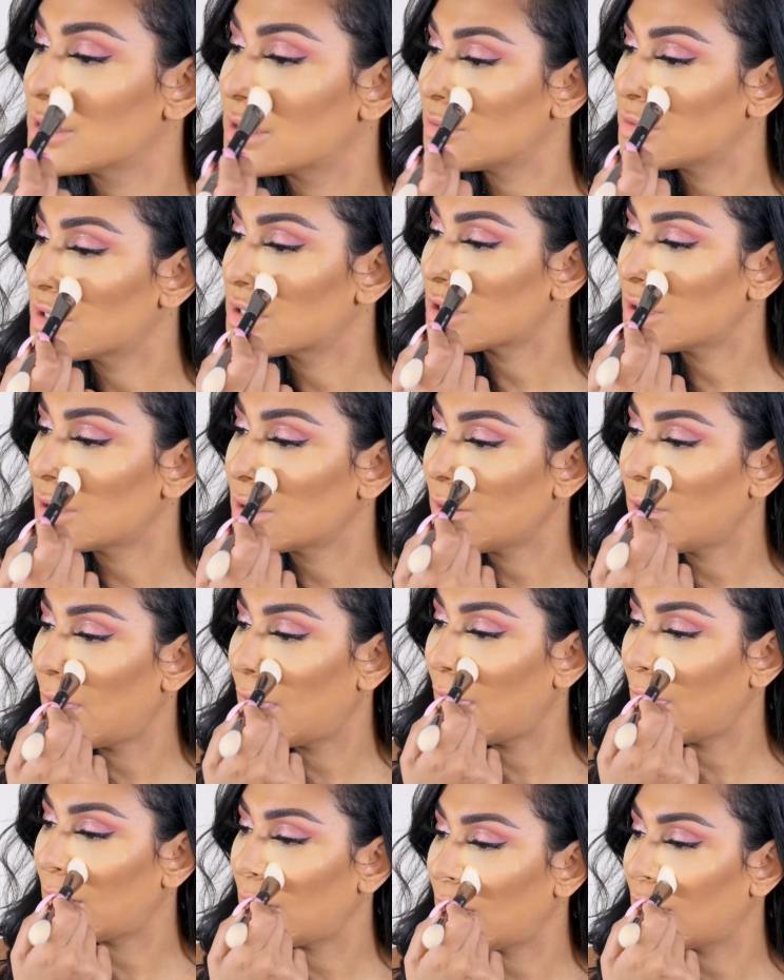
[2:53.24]
So I'm just going to go
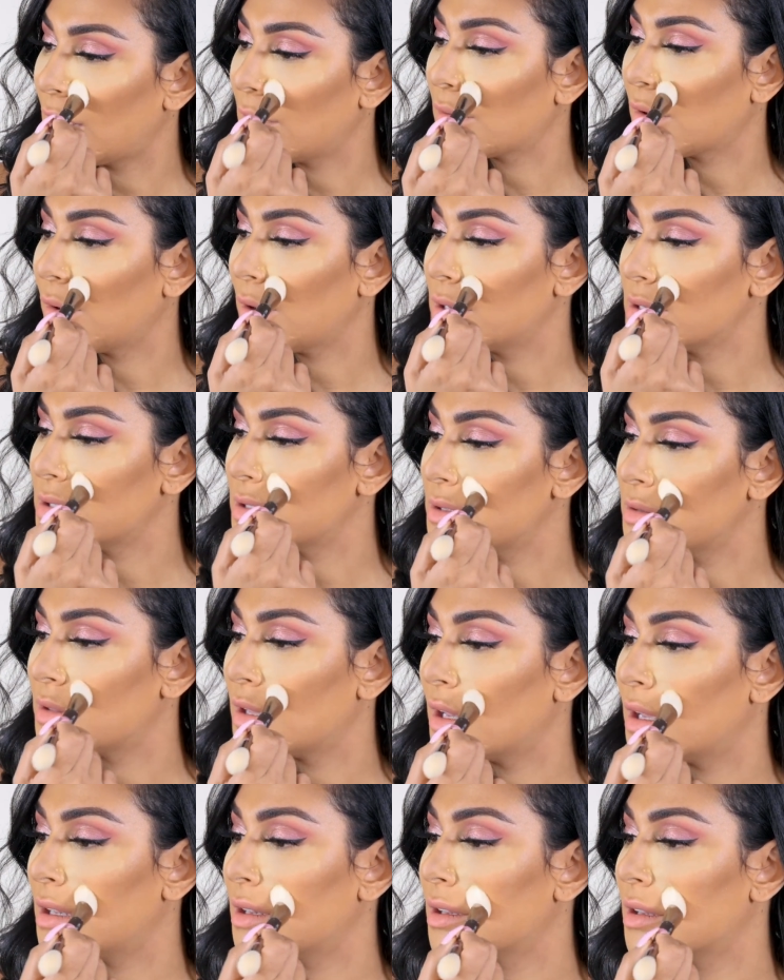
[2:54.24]
ahead and I'm going to
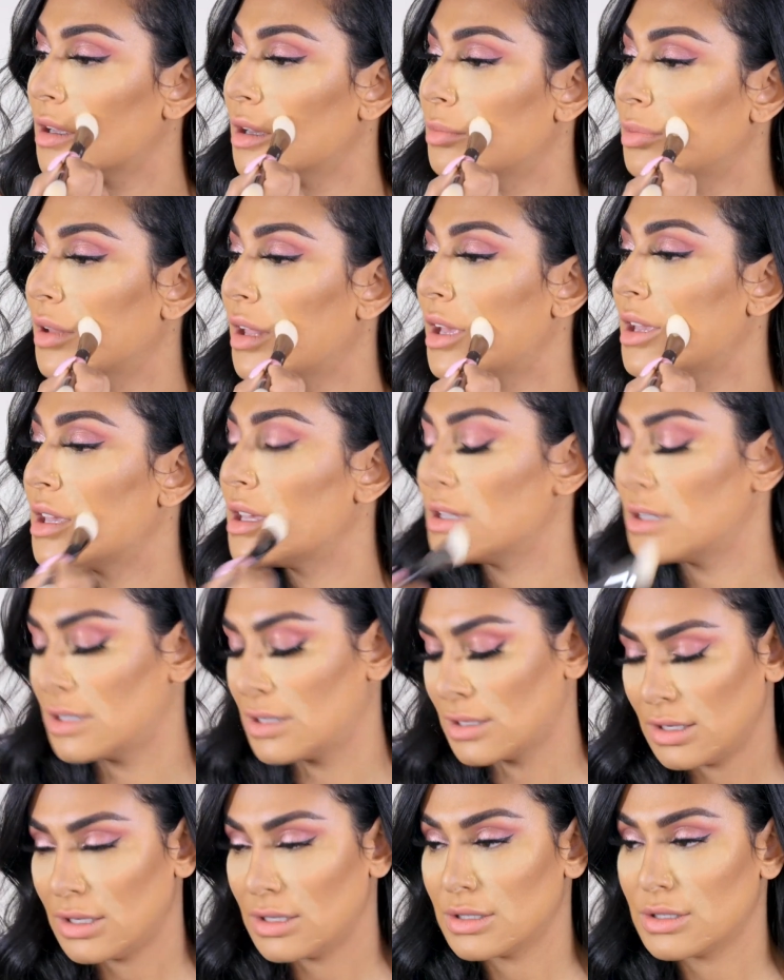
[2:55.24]
then apply it
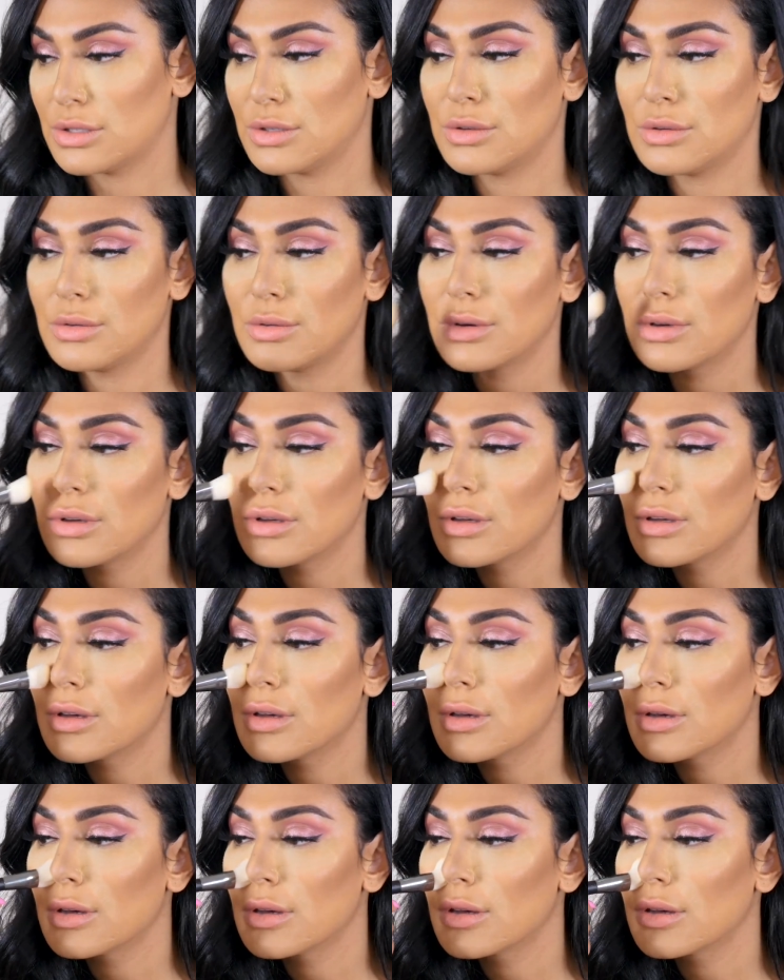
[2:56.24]
into
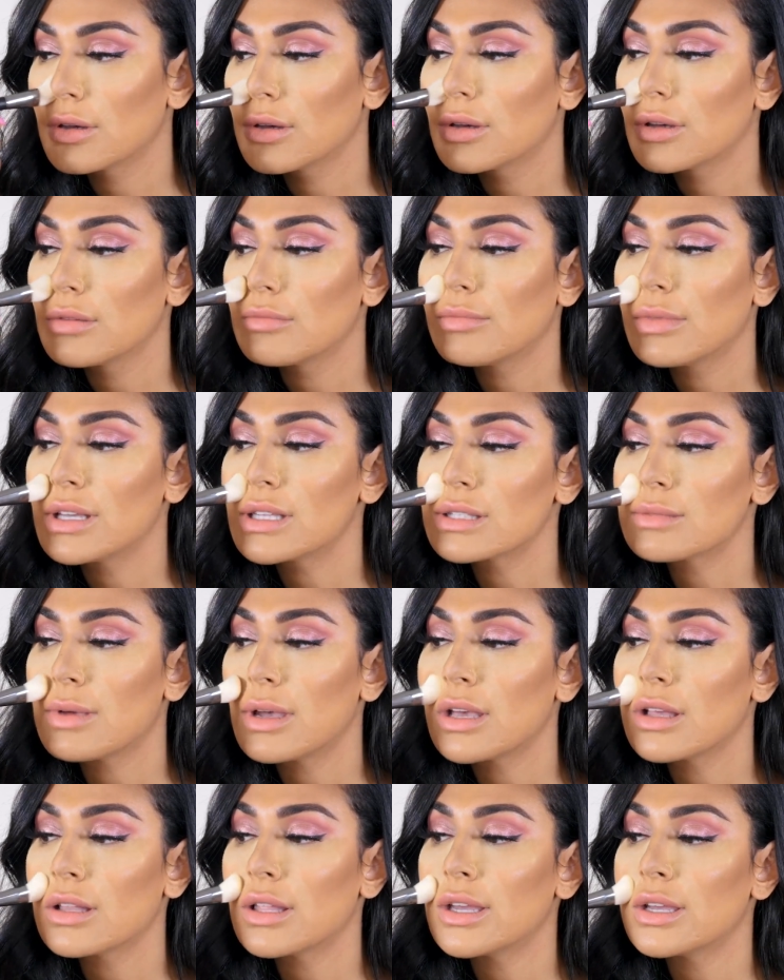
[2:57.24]
my
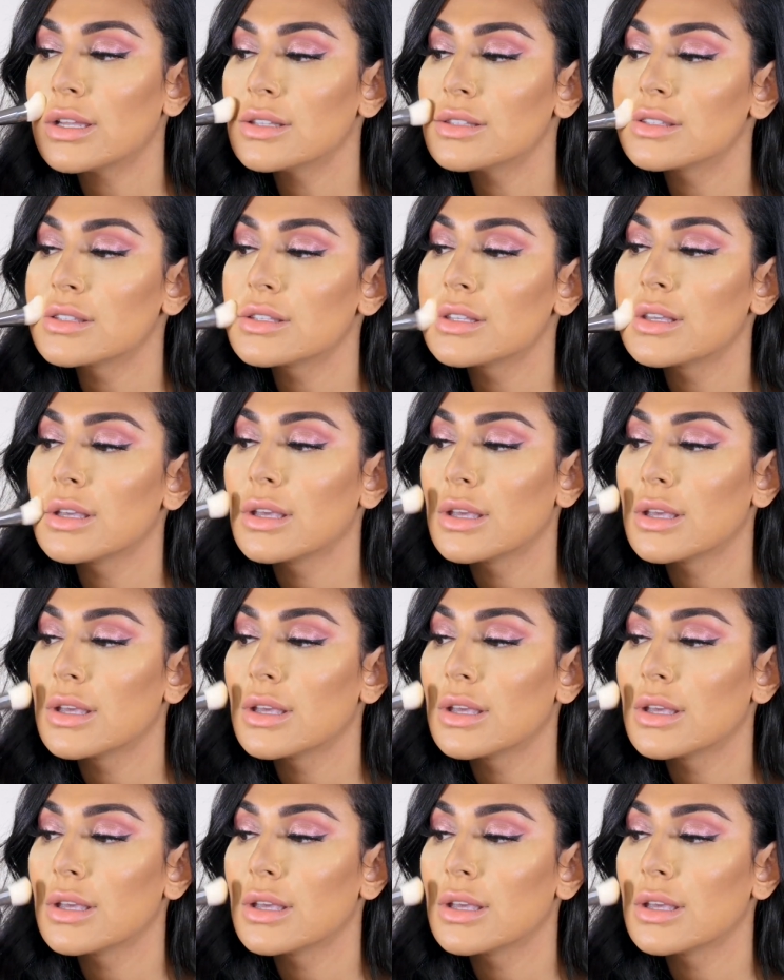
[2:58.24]
smile lines.